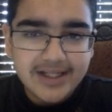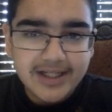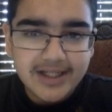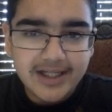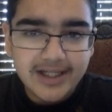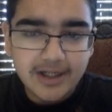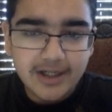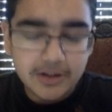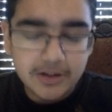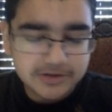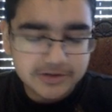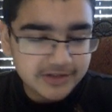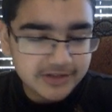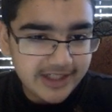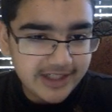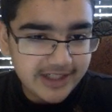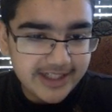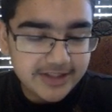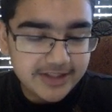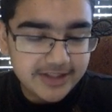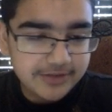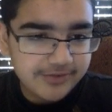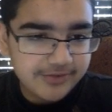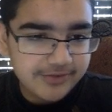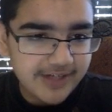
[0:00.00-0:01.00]
Or sorry,
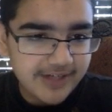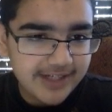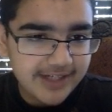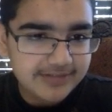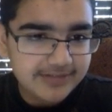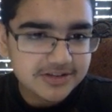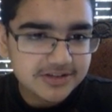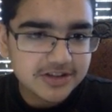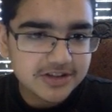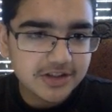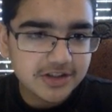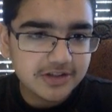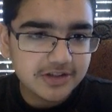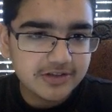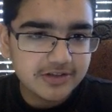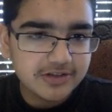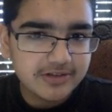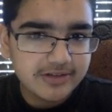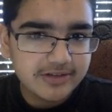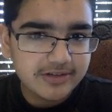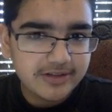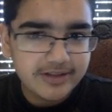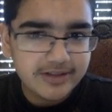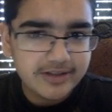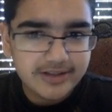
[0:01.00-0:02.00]
8 to 5.
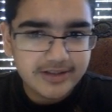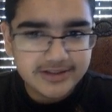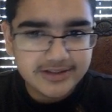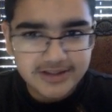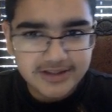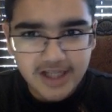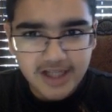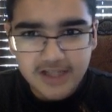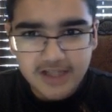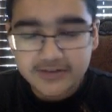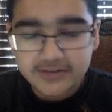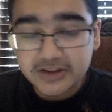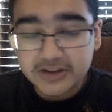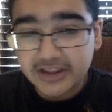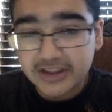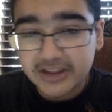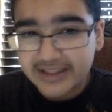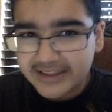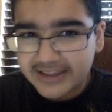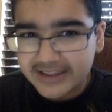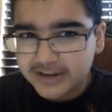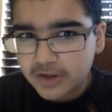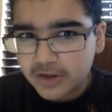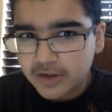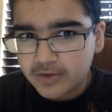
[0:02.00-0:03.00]
So it's kind of tricky.
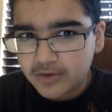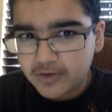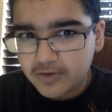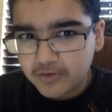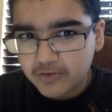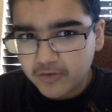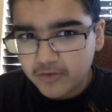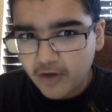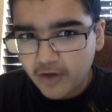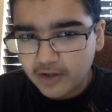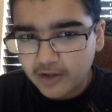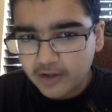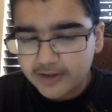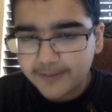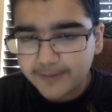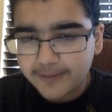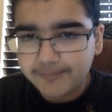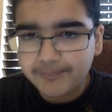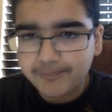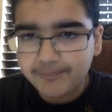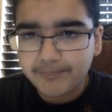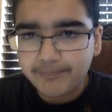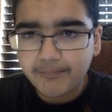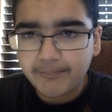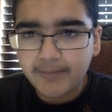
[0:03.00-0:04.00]
That's the only fault.
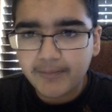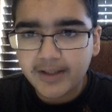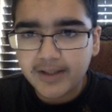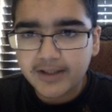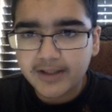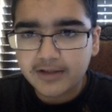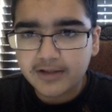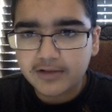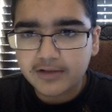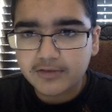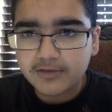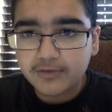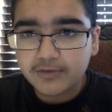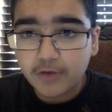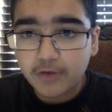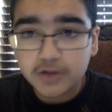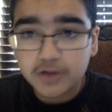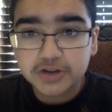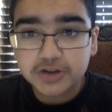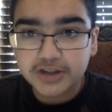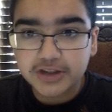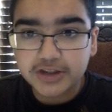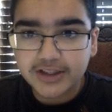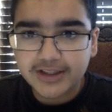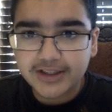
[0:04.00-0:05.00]
But
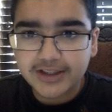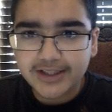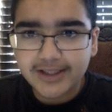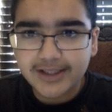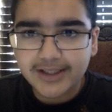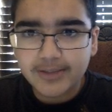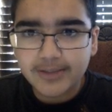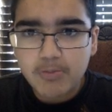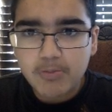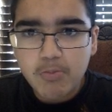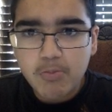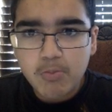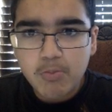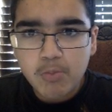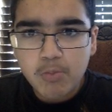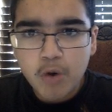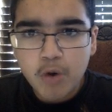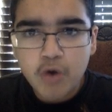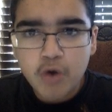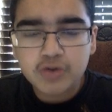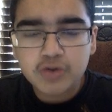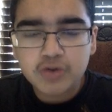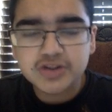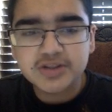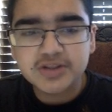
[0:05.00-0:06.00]
unfortunately,
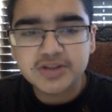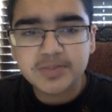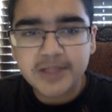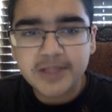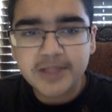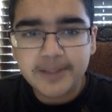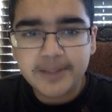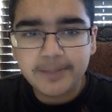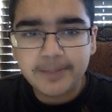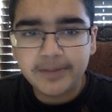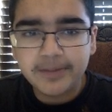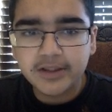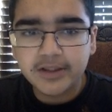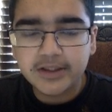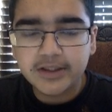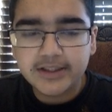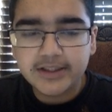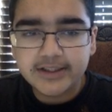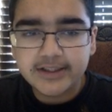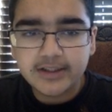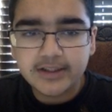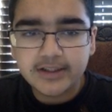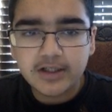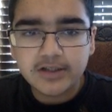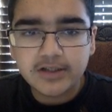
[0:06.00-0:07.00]
most people
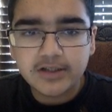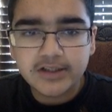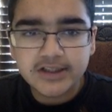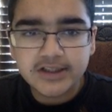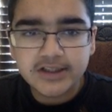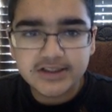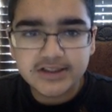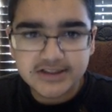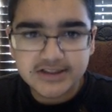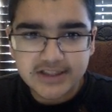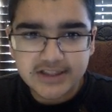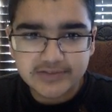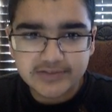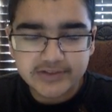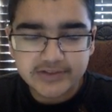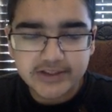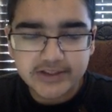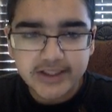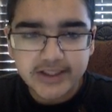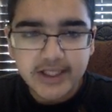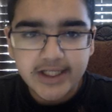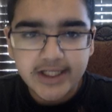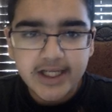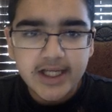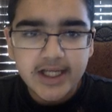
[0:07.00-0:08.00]
in Arena
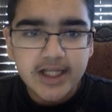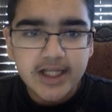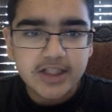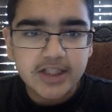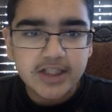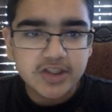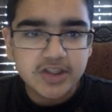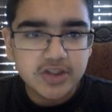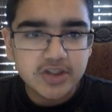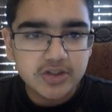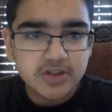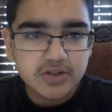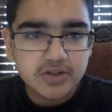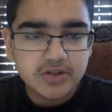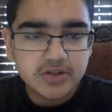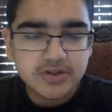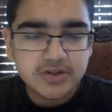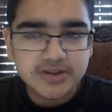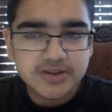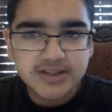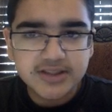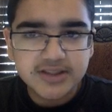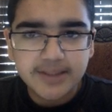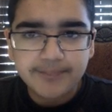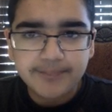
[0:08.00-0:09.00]
7
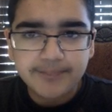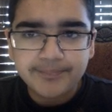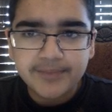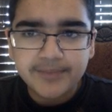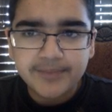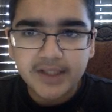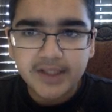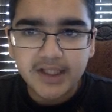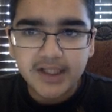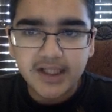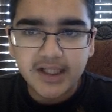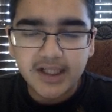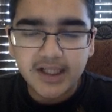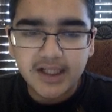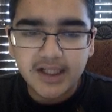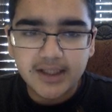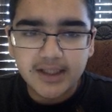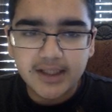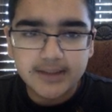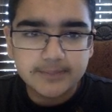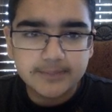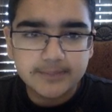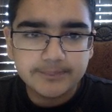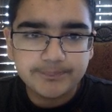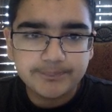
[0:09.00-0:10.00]
use
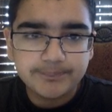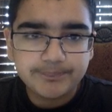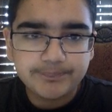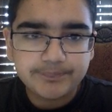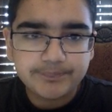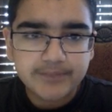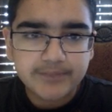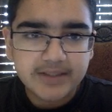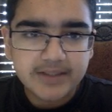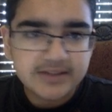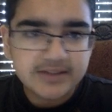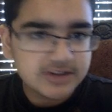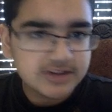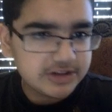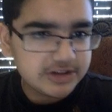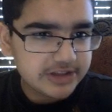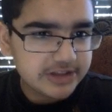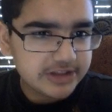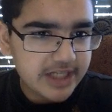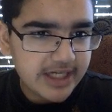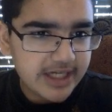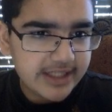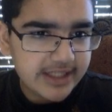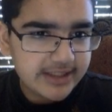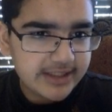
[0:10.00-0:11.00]
the
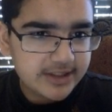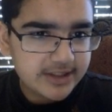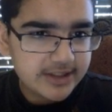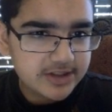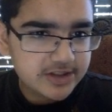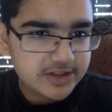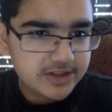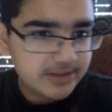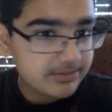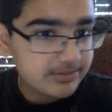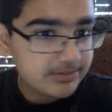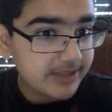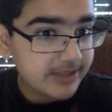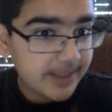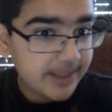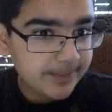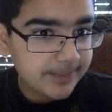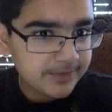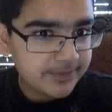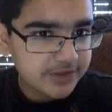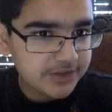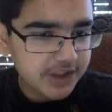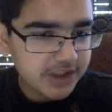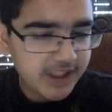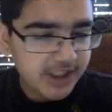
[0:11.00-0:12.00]
giant, some
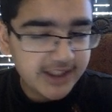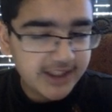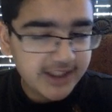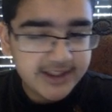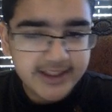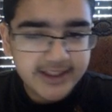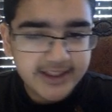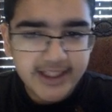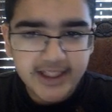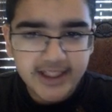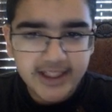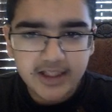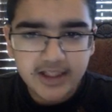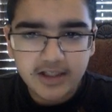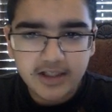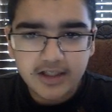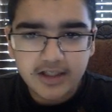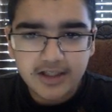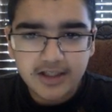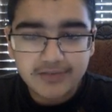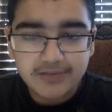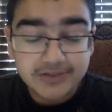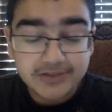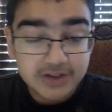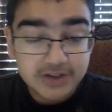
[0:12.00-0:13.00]
type of giant deck,
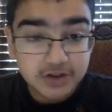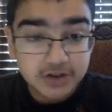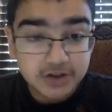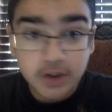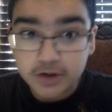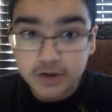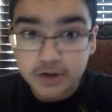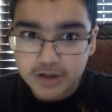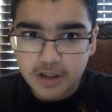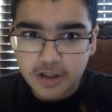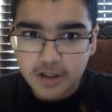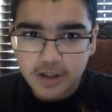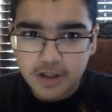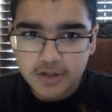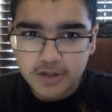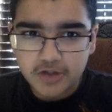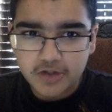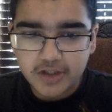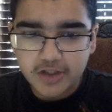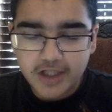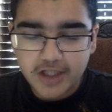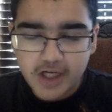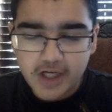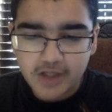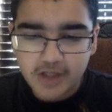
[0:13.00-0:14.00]
which is also hard
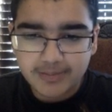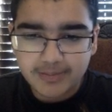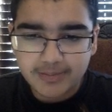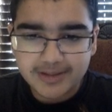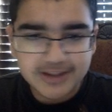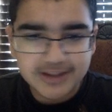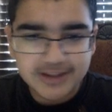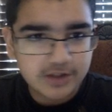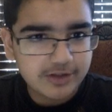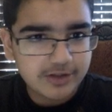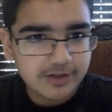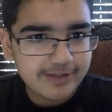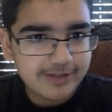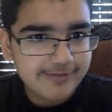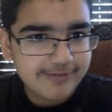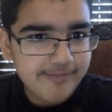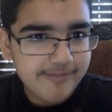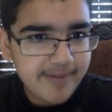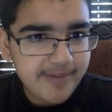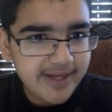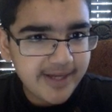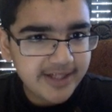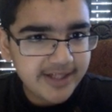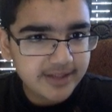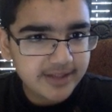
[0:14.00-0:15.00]
to counter because I don't have a
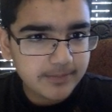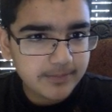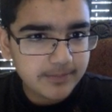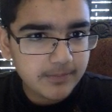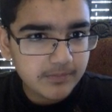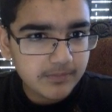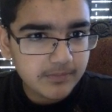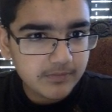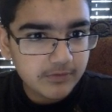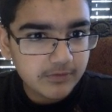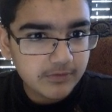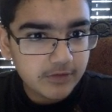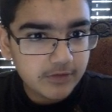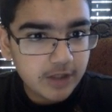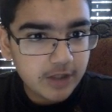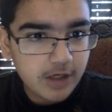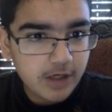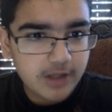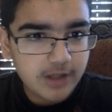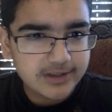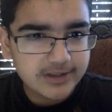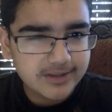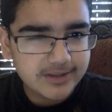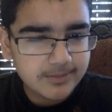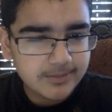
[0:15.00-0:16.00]
main
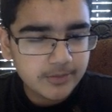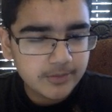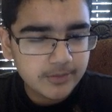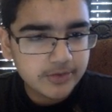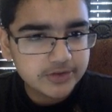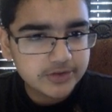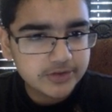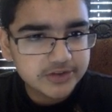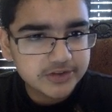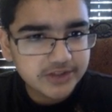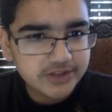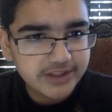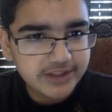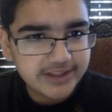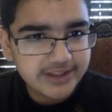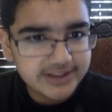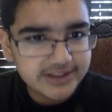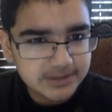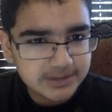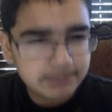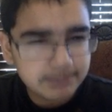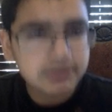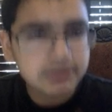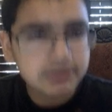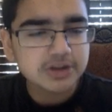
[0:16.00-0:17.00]
card. They're mostly
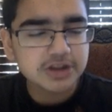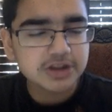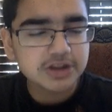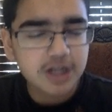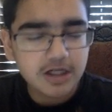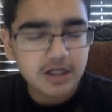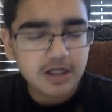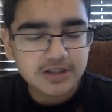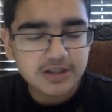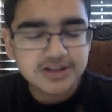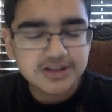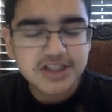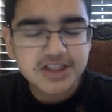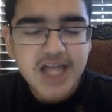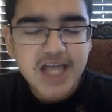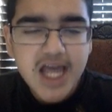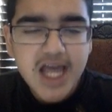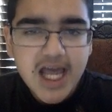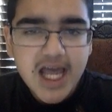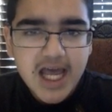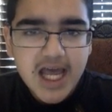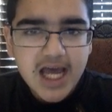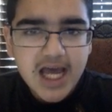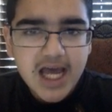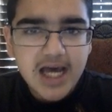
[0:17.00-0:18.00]
just push cards.
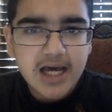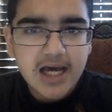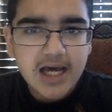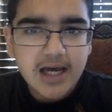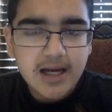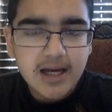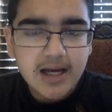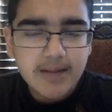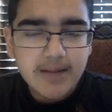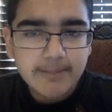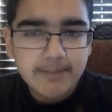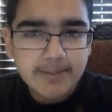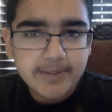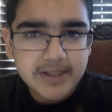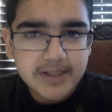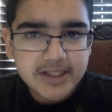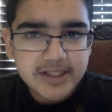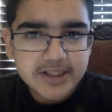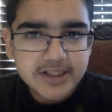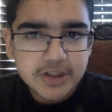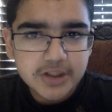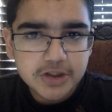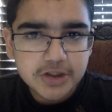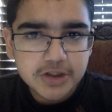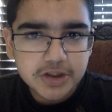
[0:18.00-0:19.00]
But
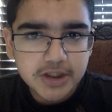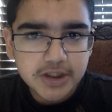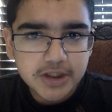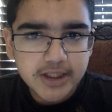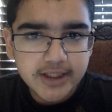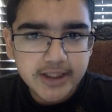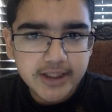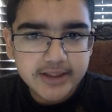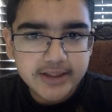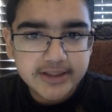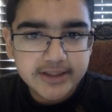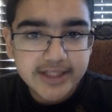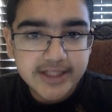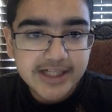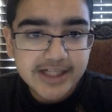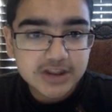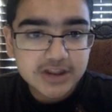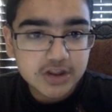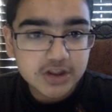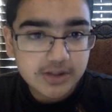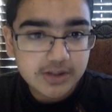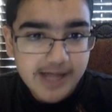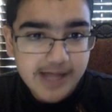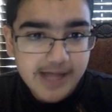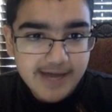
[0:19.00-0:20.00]
either giant
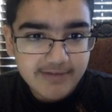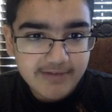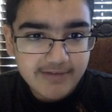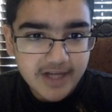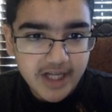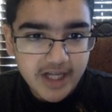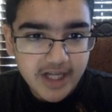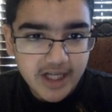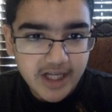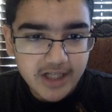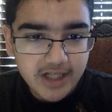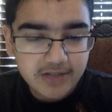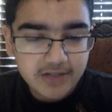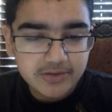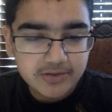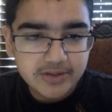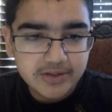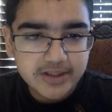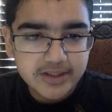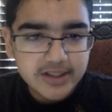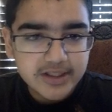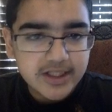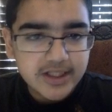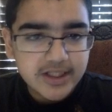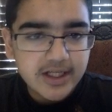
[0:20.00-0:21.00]
decks, Lava
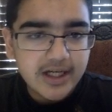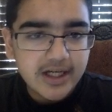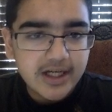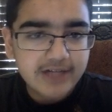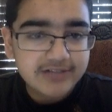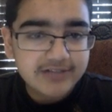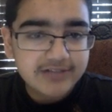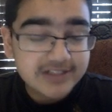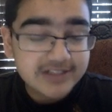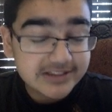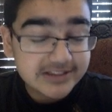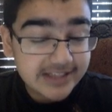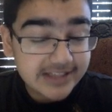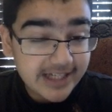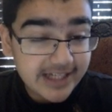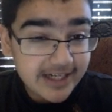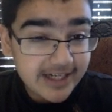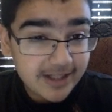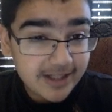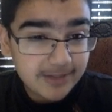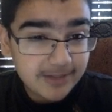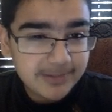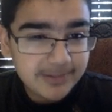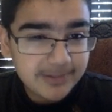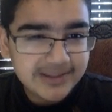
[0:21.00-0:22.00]
Hound, which is
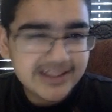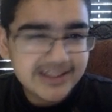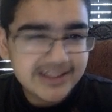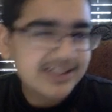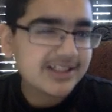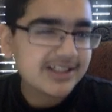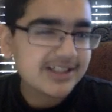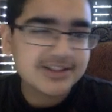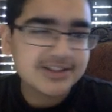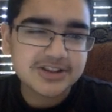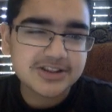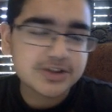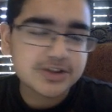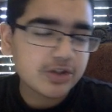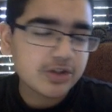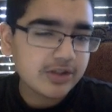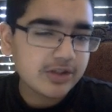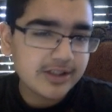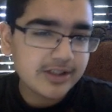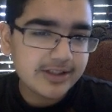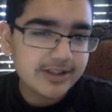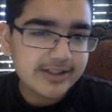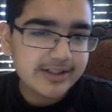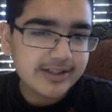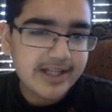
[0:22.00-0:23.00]
air, but it does so
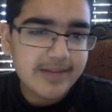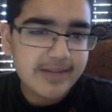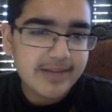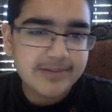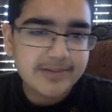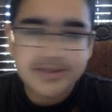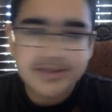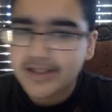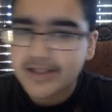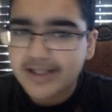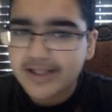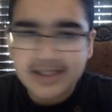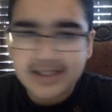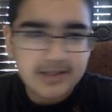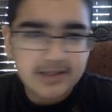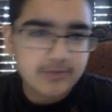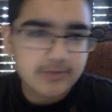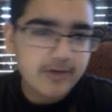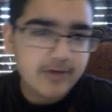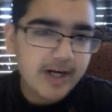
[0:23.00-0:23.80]
little damage, and I can